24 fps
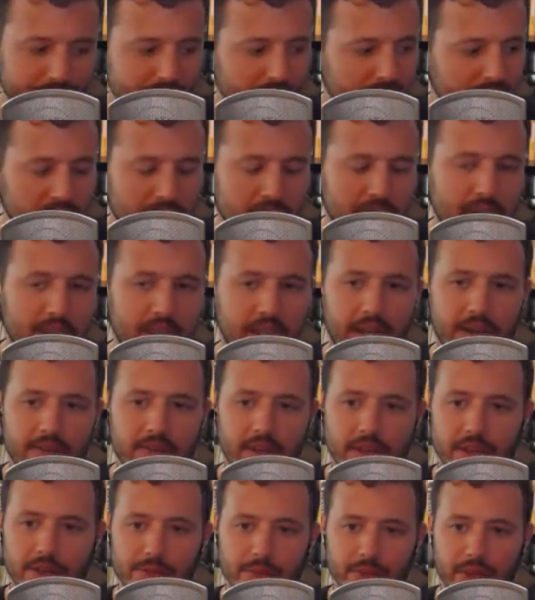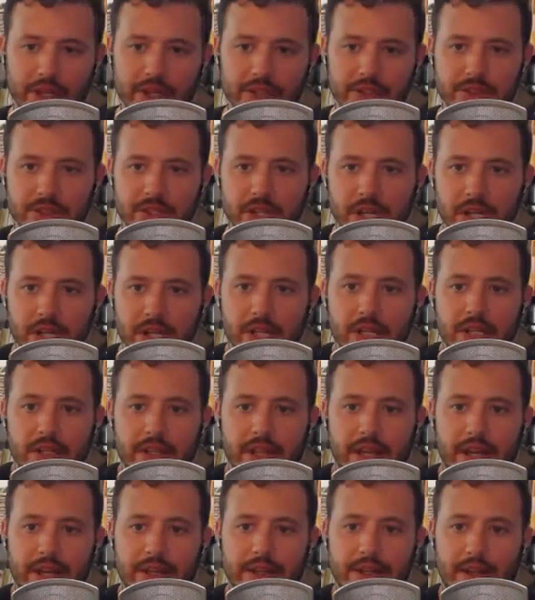And then they have other players
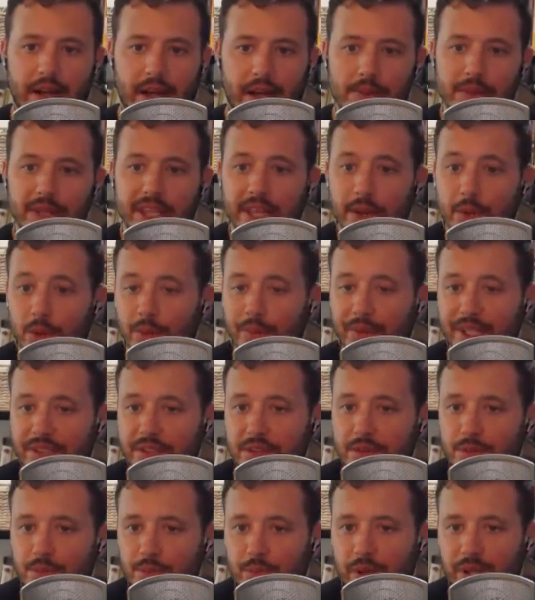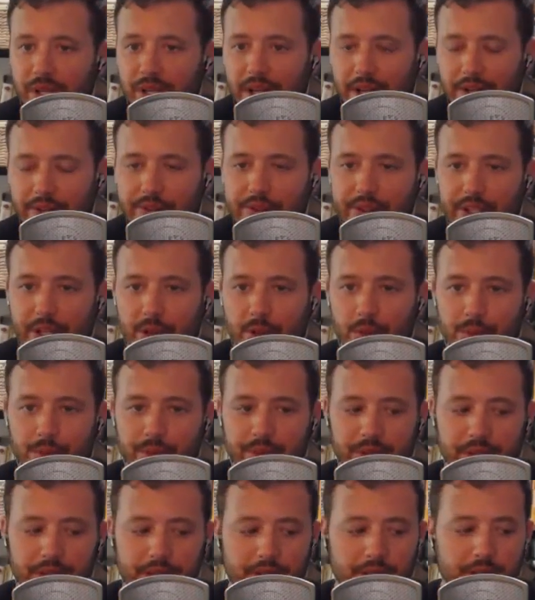that, I mean, they would miss him, but I don't think it would
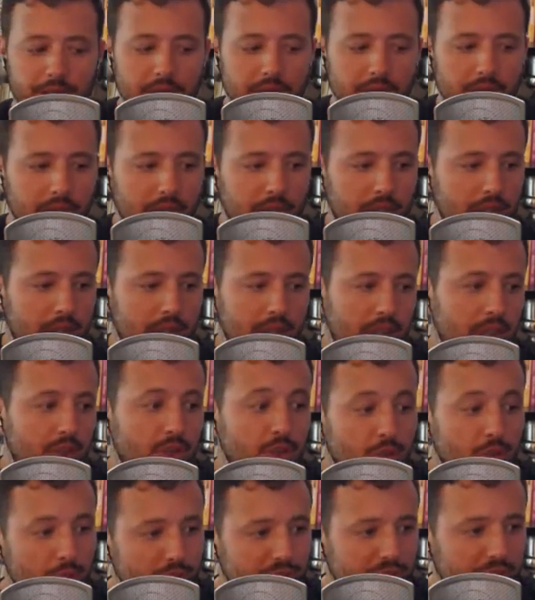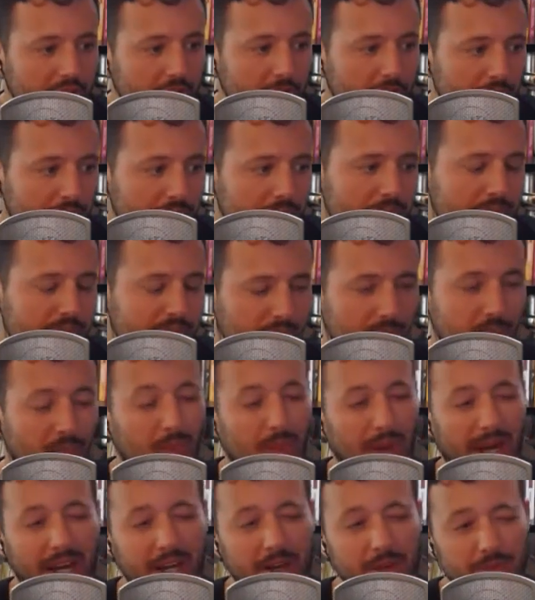be too terrible. From a
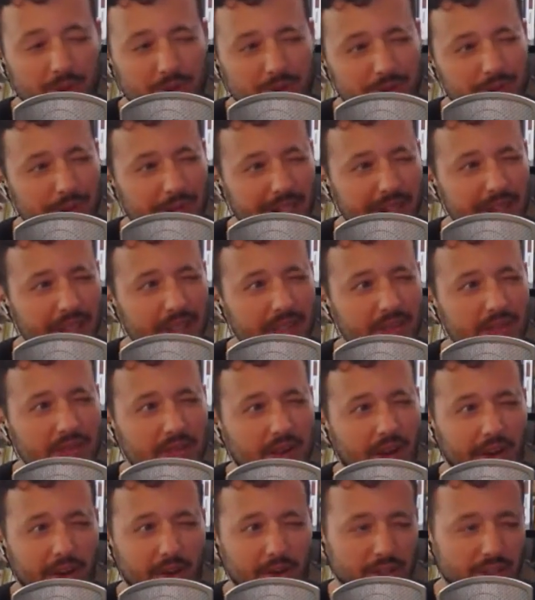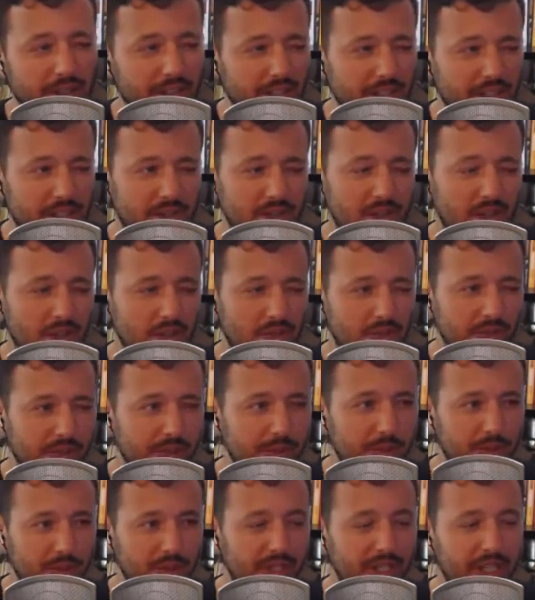Bayern perspective, I know that they just lost
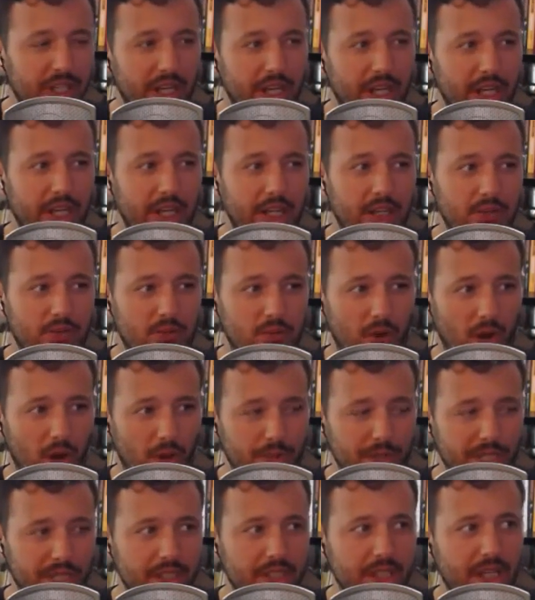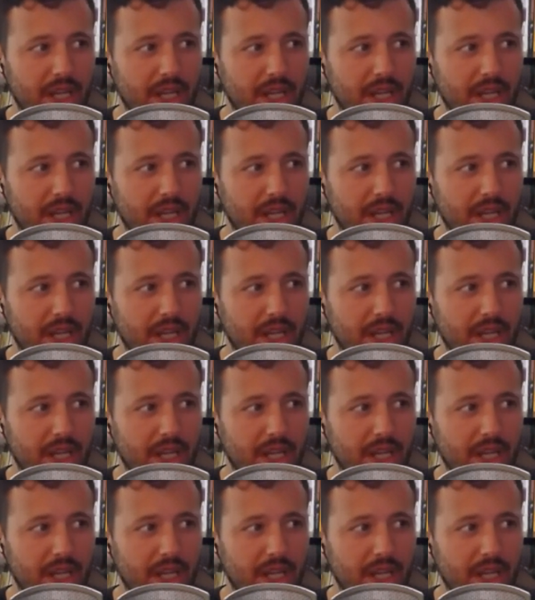Ribery and Robin,